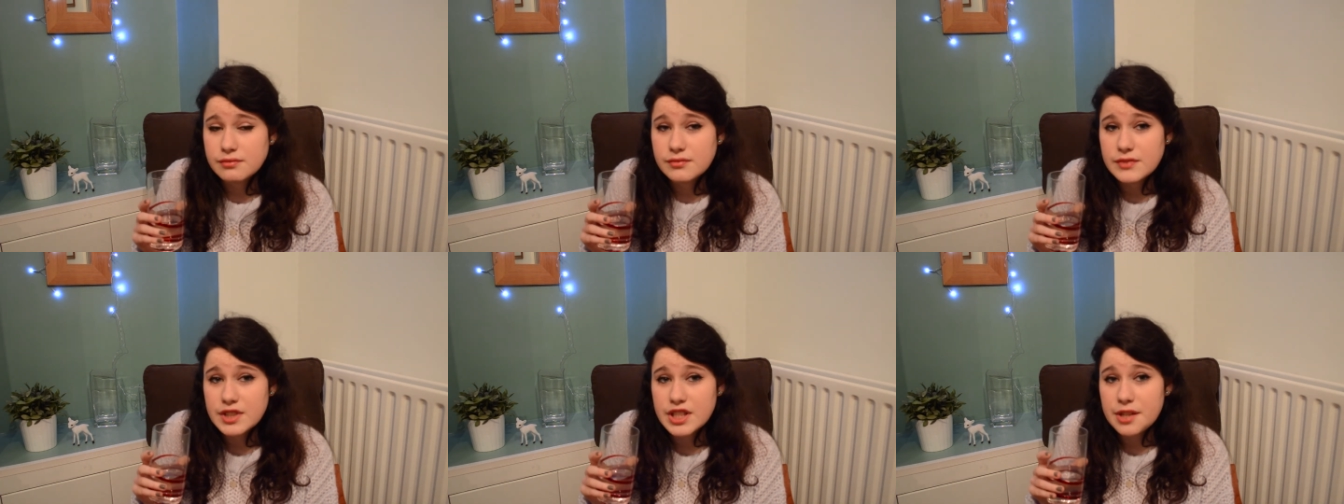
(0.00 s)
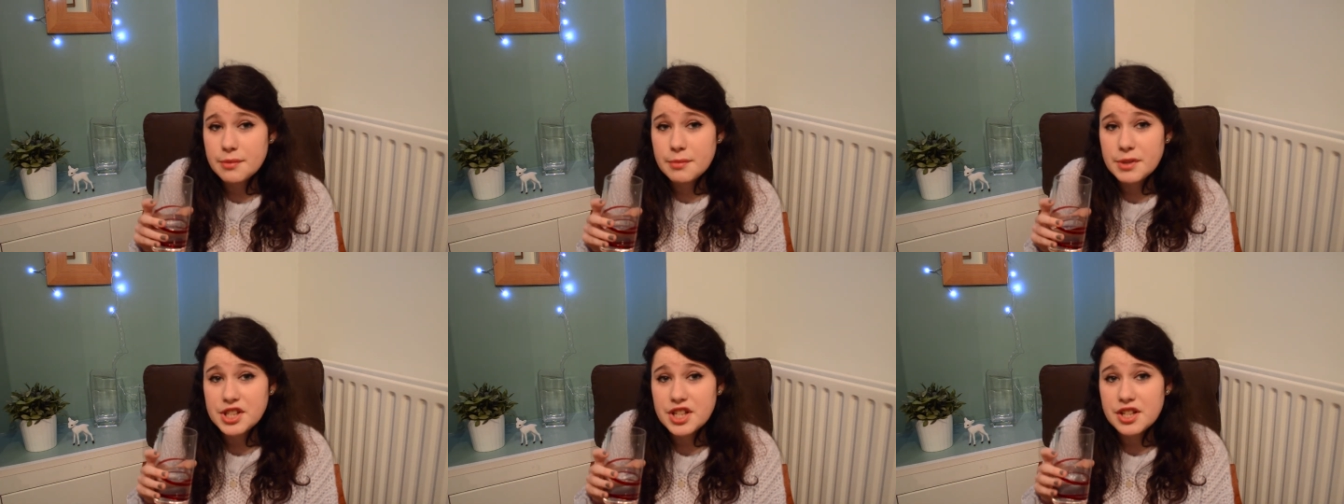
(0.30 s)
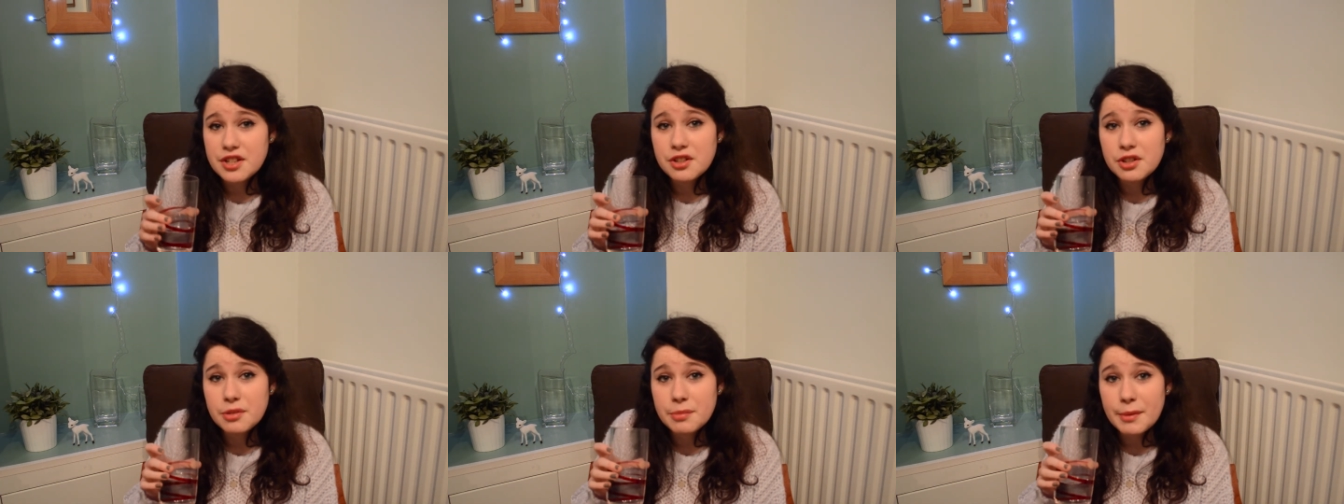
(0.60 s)
See how much I
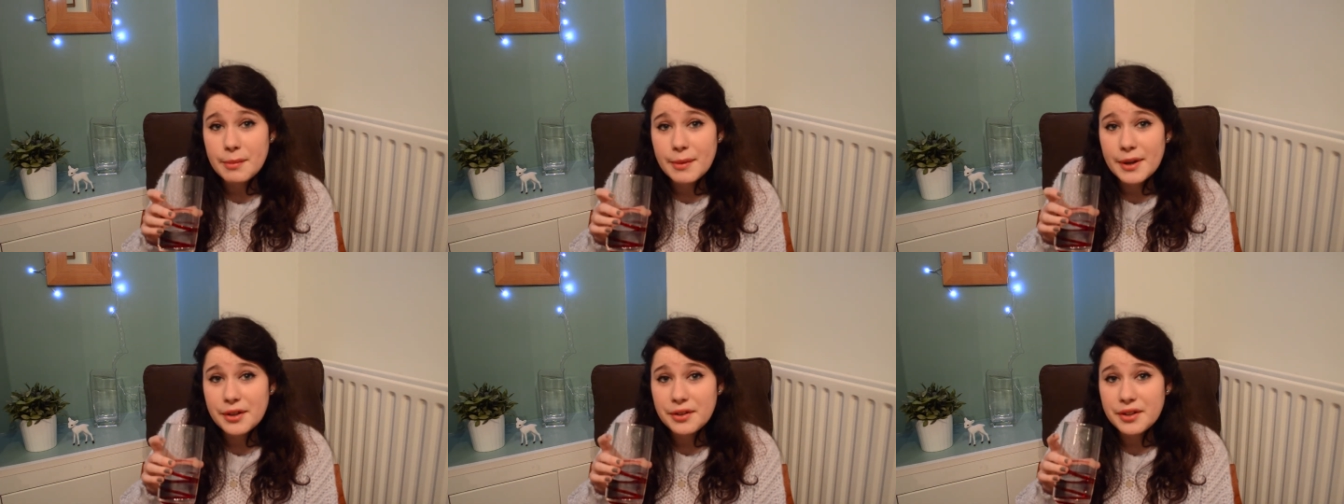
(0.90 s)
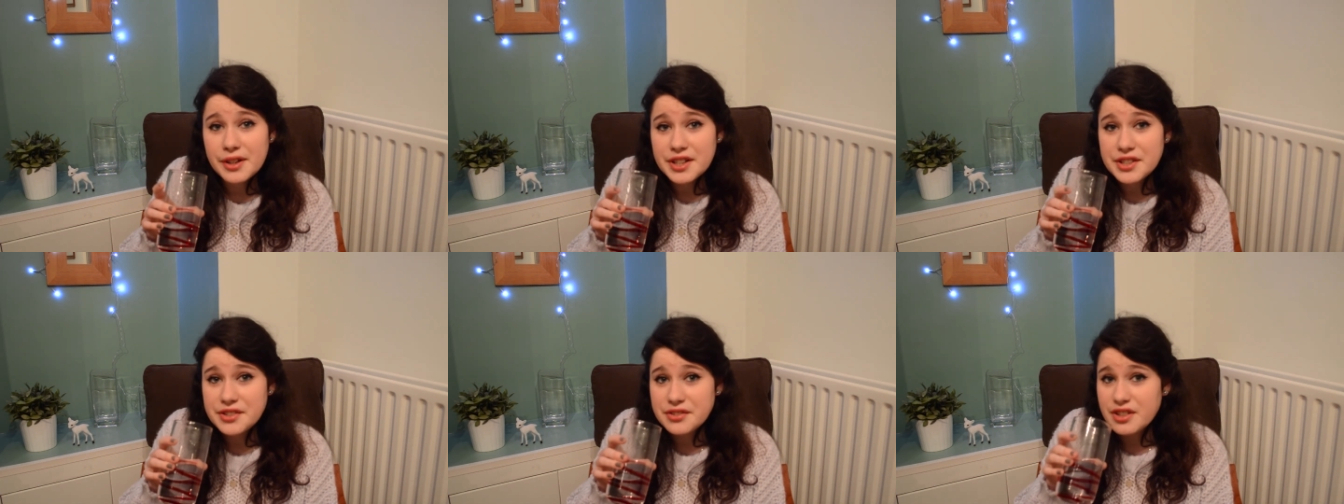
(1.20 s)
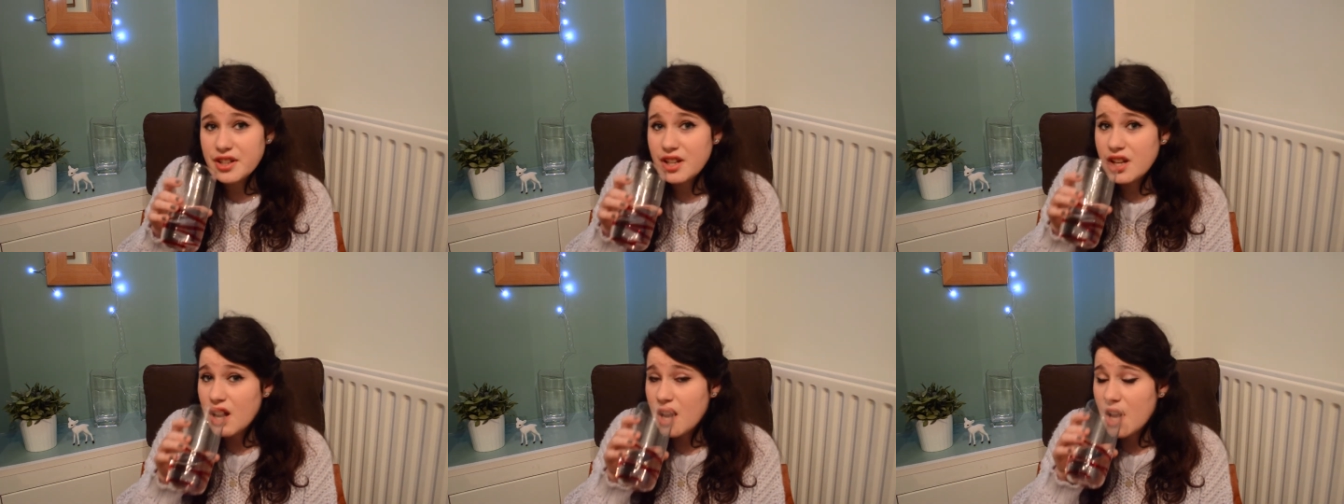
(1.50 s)
know about my own
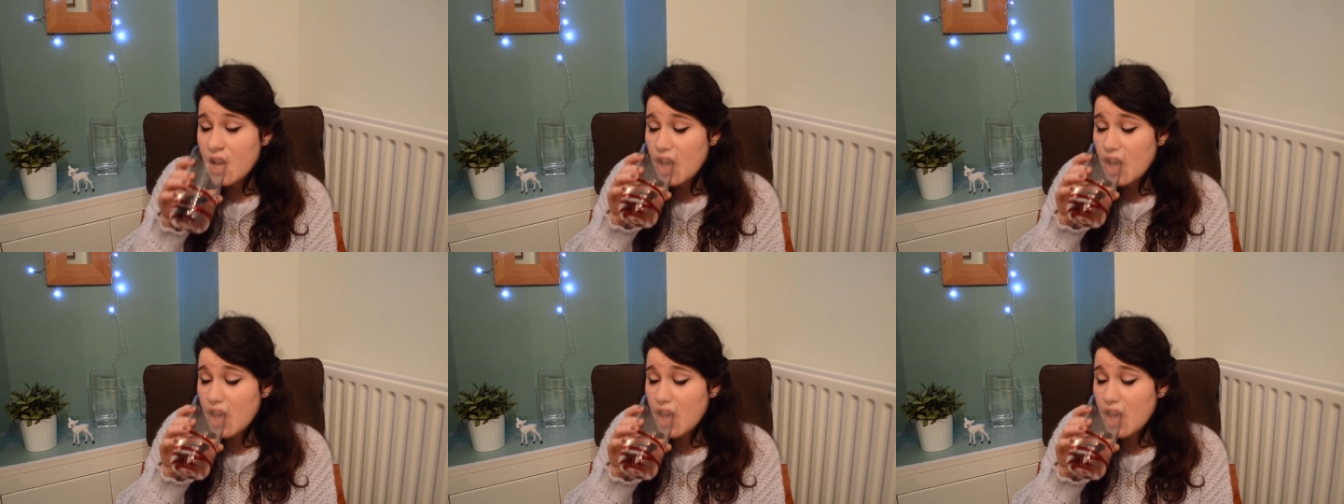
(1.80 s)
country?